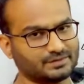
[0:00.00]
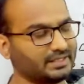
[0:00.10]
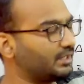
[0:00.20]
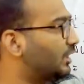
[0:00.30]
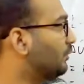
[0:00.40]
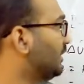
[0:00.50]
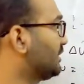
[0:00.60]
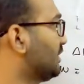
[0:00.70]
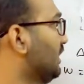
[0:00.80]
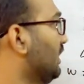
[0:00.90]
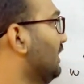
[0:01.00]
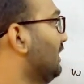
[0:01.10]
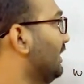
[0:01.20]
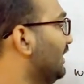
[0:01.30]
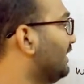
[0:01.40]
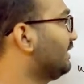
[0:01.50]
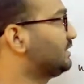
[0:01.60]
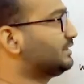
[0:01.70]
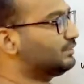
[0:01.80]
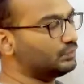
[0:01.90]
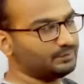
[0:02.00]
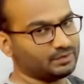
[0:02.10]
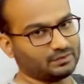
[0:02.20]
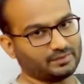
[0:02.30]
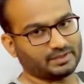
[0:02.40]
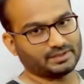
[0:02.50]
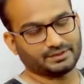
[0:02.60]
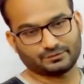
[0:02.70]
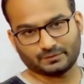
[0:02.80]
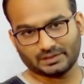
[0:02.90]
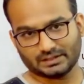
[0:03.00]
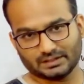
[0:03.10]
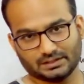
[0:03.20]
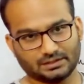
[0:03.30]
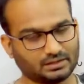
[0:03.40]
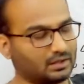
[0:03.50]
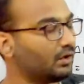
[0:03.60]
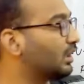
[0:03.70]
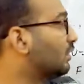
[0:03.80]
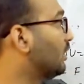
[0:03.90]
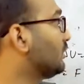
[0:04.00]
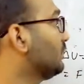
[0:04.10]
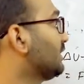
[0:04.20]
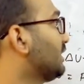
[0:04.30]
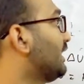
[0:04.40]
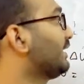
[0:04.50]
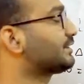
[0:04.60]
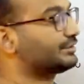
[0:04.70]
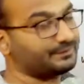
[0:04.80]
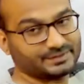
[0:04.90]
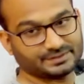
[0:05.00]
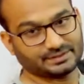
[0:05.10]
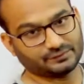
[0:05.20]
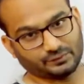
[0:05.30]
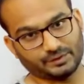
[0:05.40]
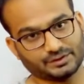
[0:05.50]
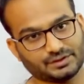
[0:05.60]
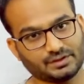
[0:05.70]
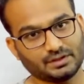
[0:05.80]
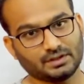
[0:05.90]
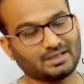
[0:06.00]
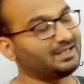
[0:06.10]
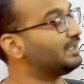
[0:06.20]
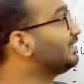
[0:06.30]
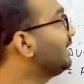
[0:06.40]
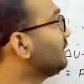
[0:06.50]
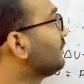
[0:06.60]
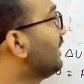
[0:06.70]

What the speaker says: like how much energy will be converted into work or what will be the direction of this transformation. And that is